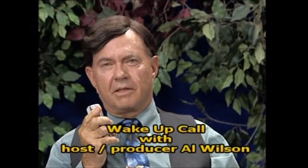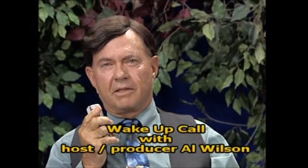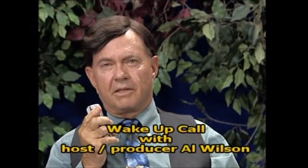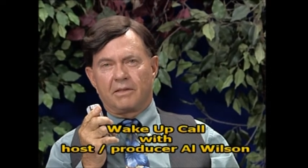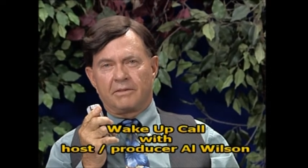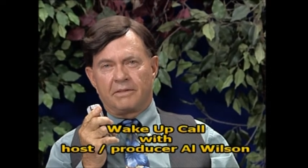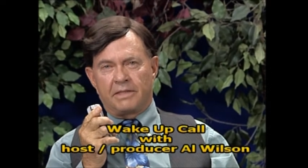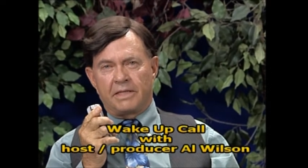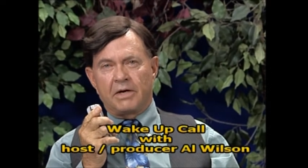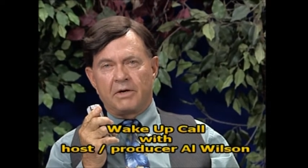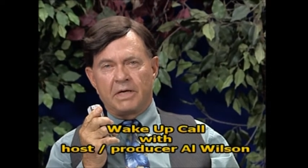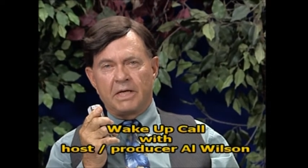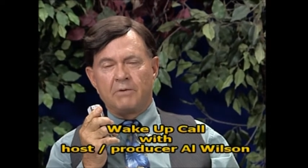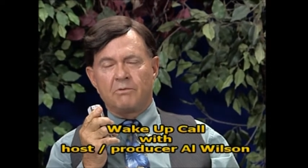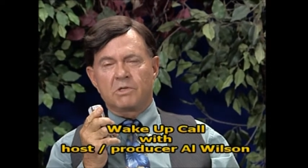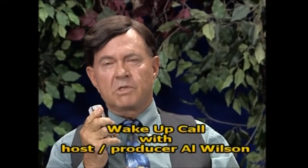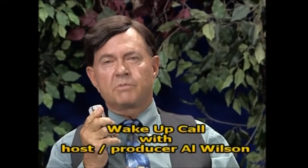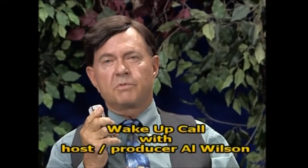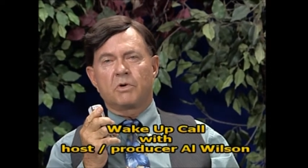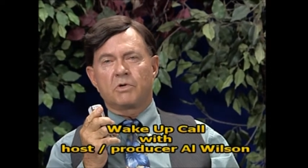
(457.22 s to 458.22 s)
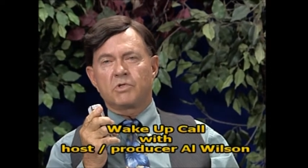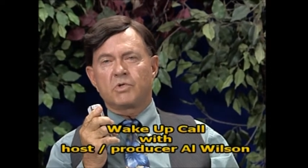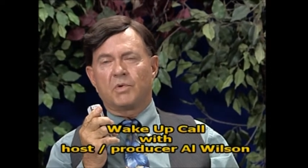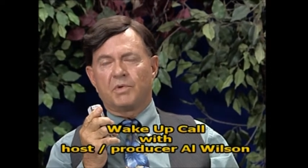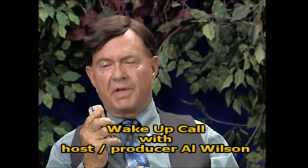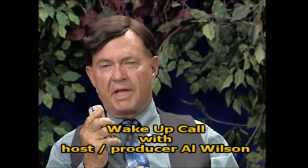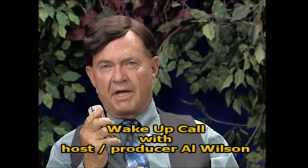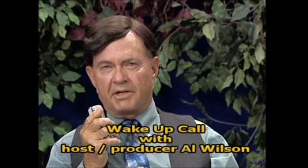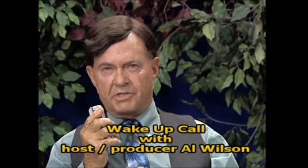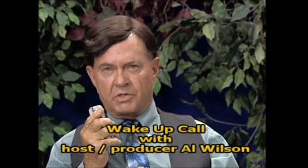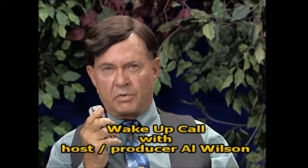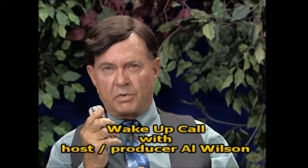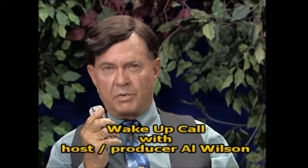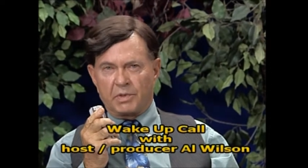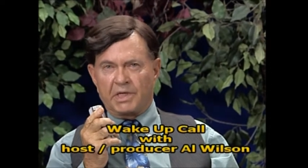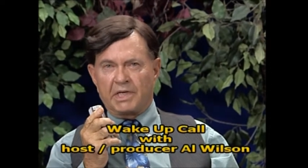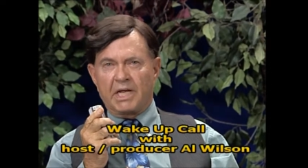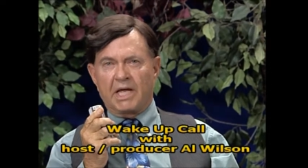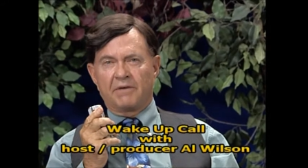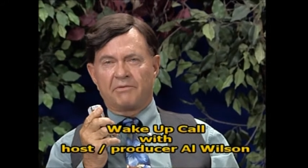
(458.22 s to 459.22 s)
There he was supposed to announce that we were
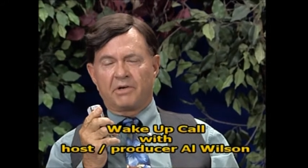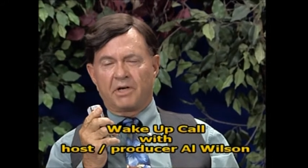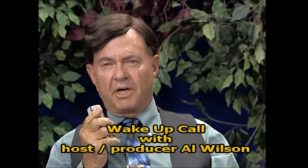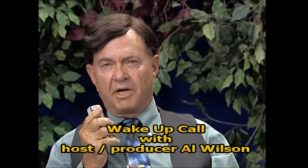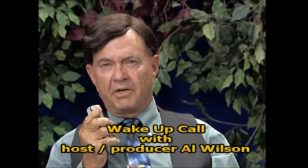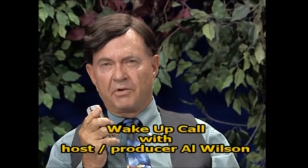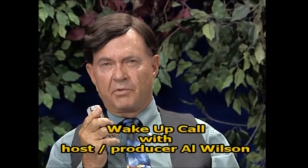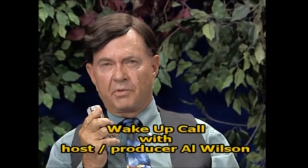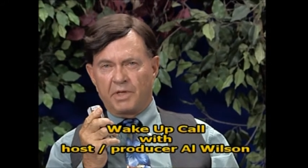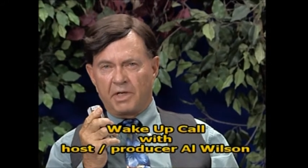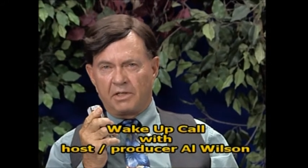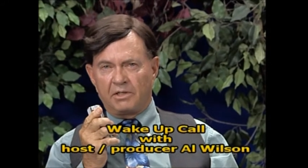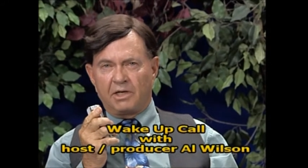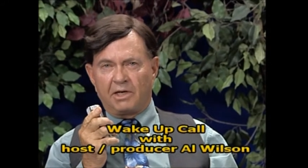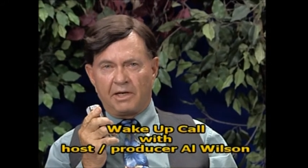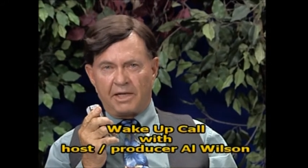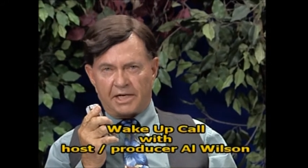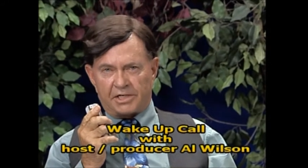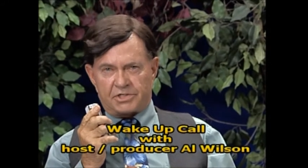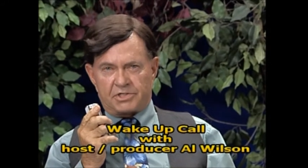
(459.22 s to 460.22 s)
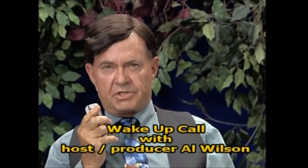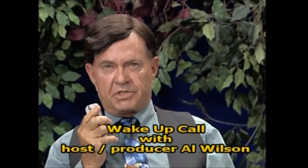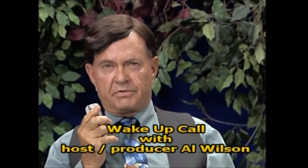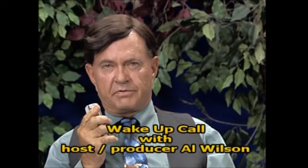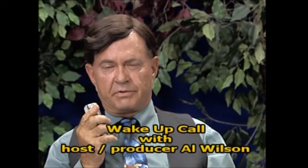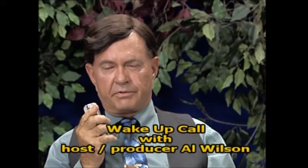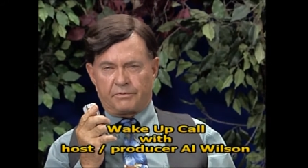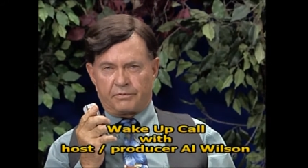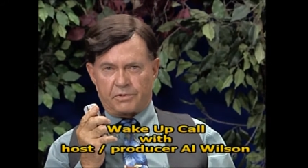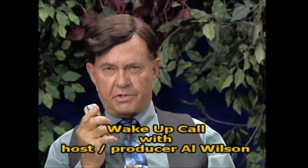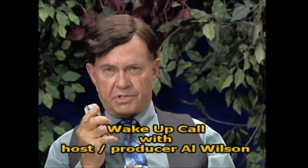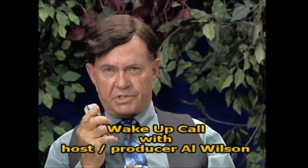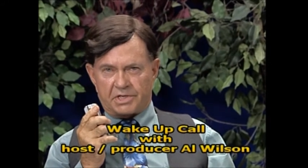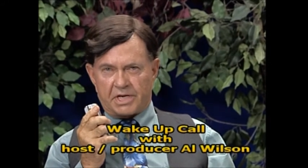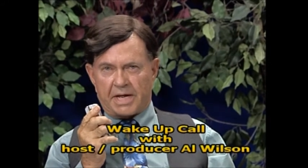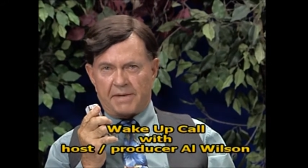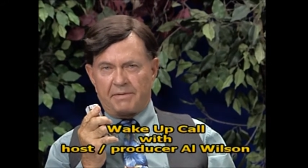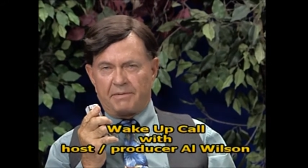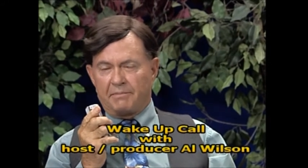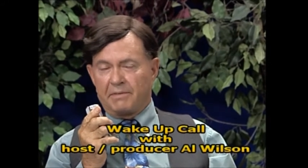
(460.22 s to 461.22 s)
going to have unrigged elections for the first
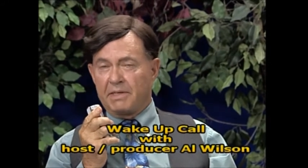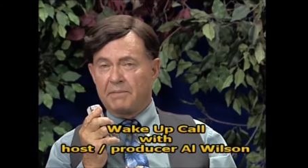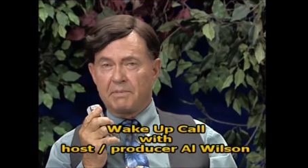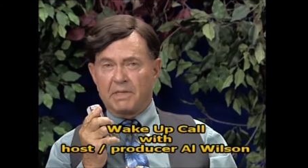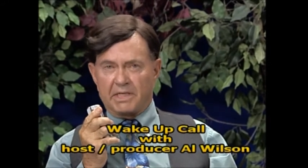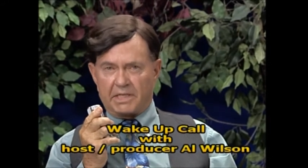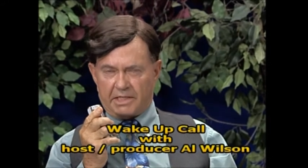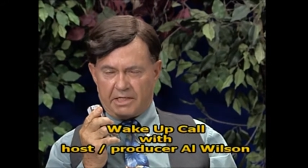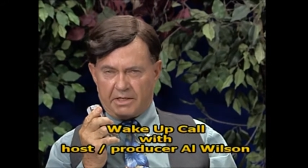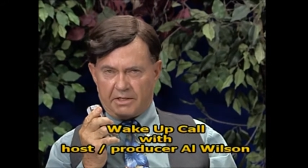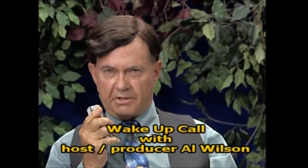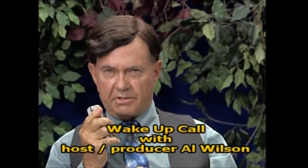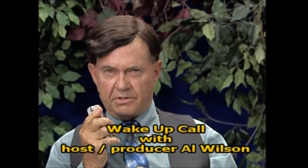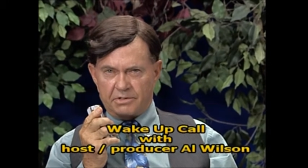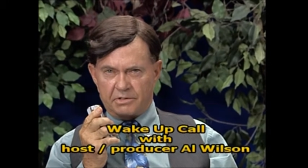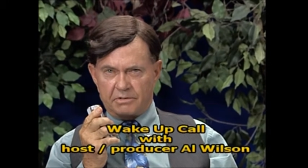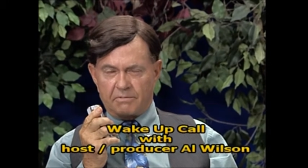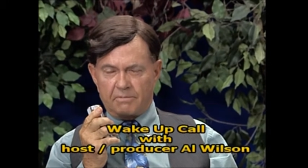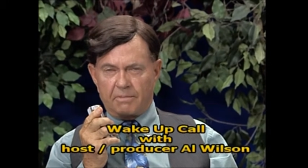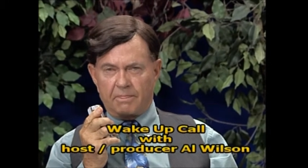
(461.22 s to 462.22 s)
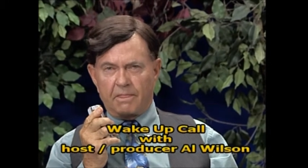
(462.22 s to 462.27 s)
time in many, many years.